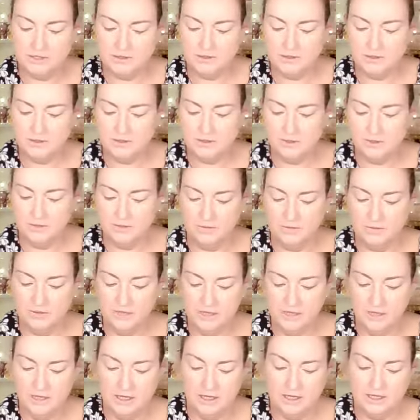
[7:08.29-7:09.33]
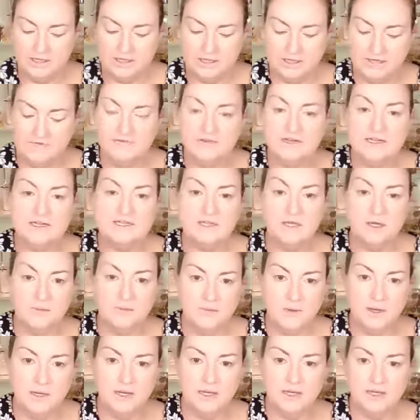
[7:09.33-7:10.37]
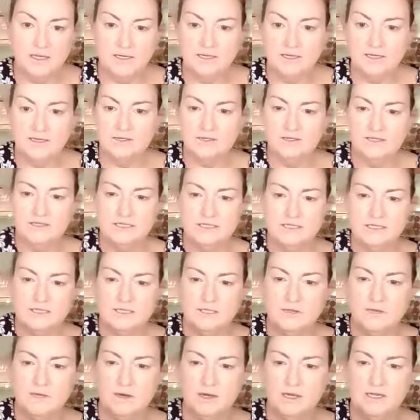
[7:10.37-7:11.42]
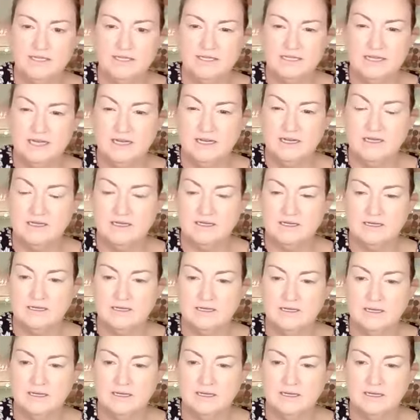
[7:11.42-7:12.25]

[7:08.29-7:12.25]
so I didn't even need to go and buy it. Now it's actually quite dark.